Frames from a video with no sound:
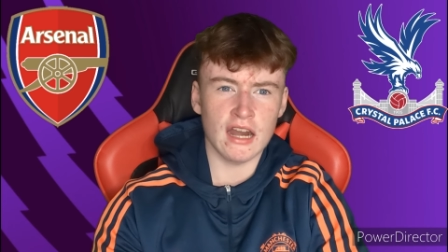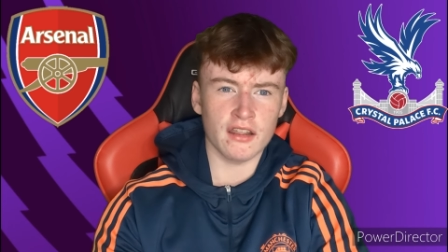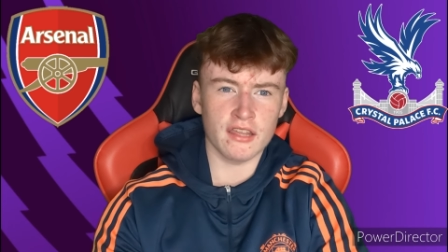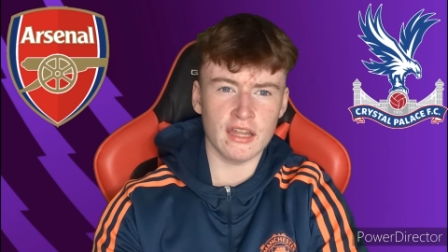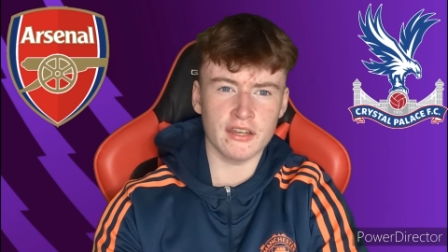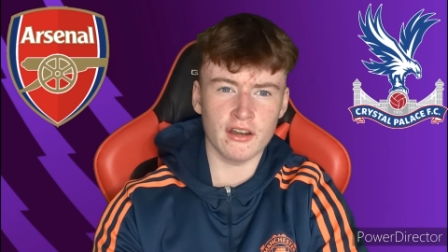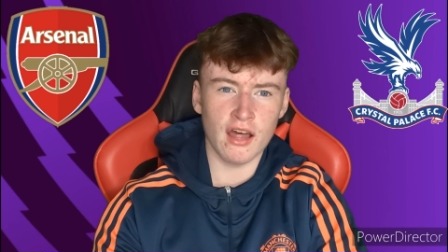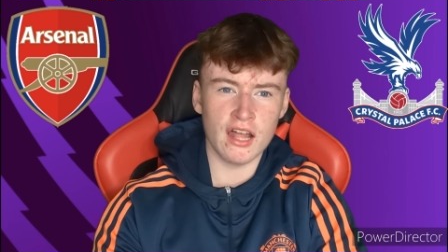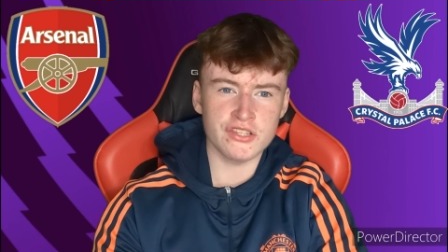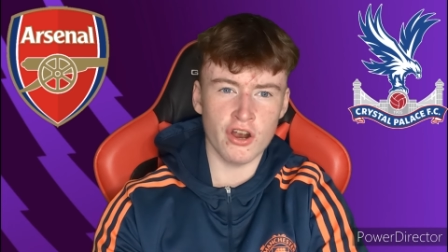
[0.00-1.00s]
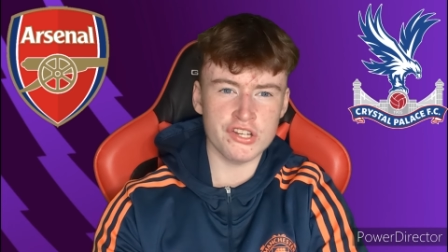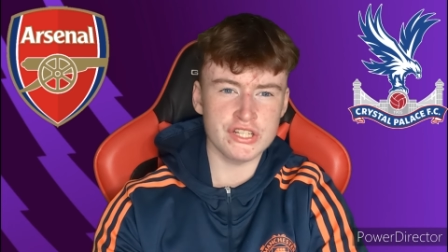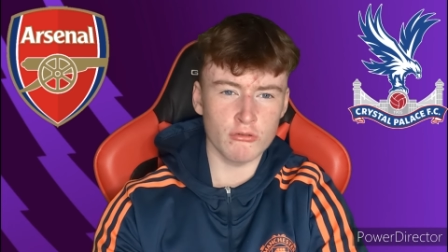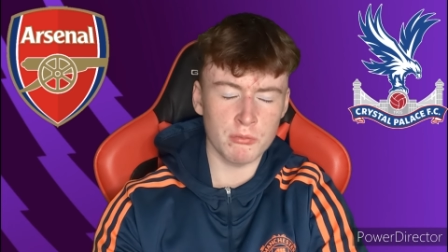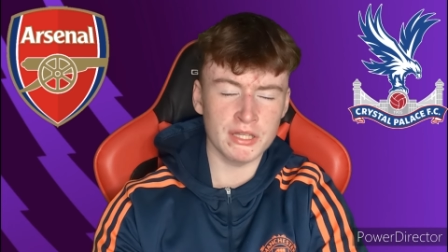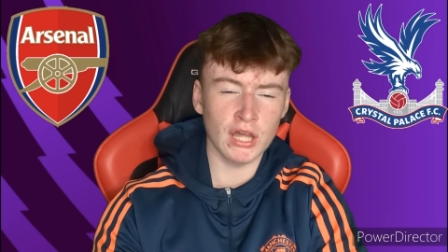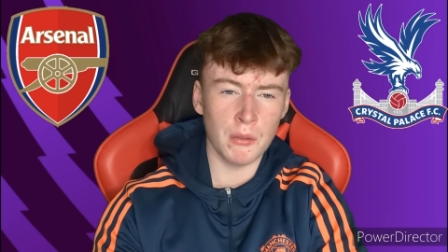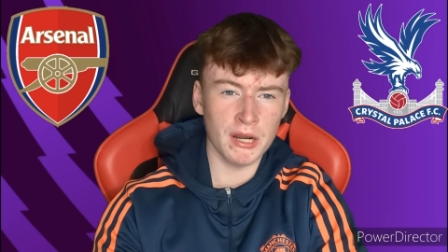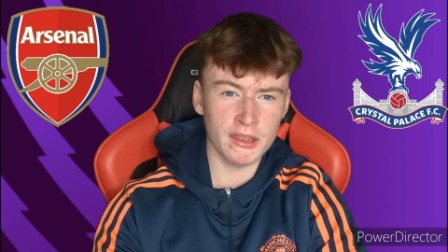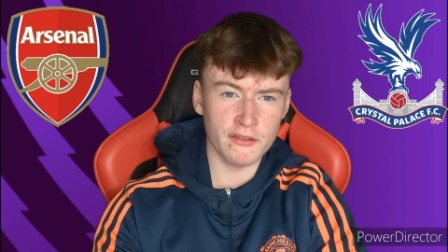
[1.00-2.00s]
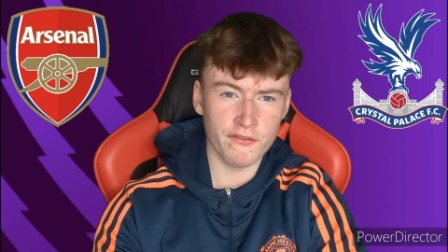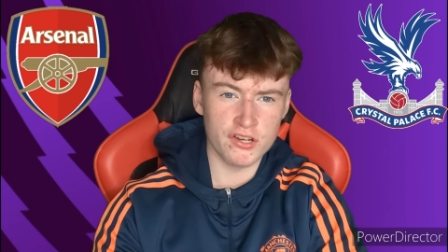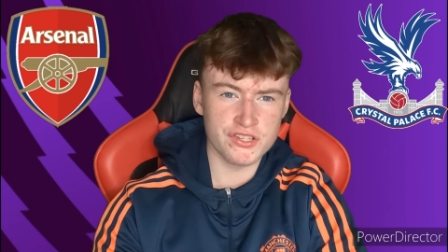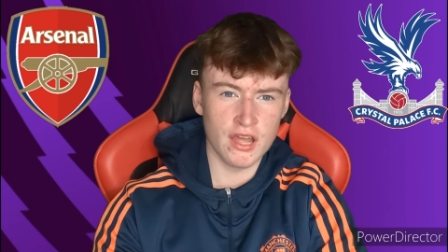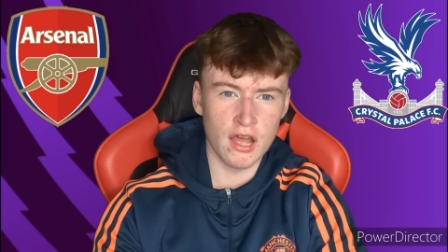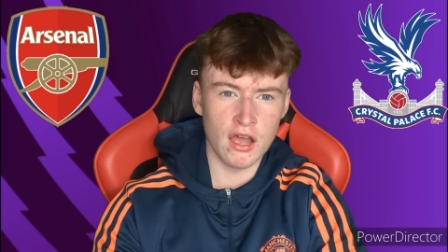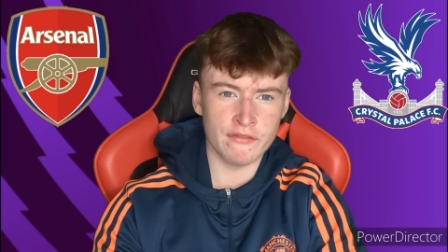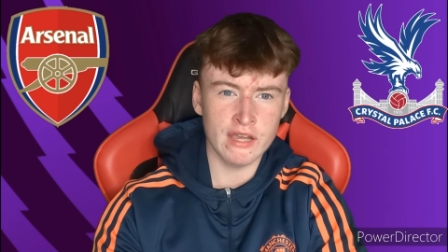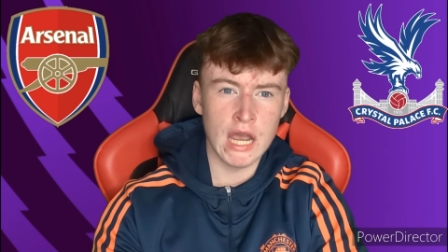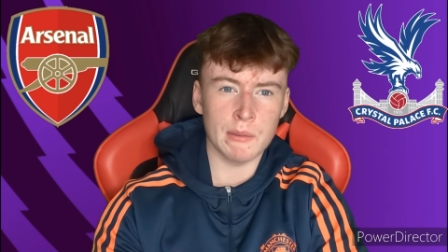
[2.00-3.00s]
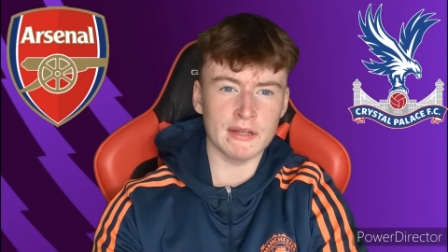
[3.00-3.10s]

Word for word: And in the end here, lads, Arsenal will be dominant in the first half and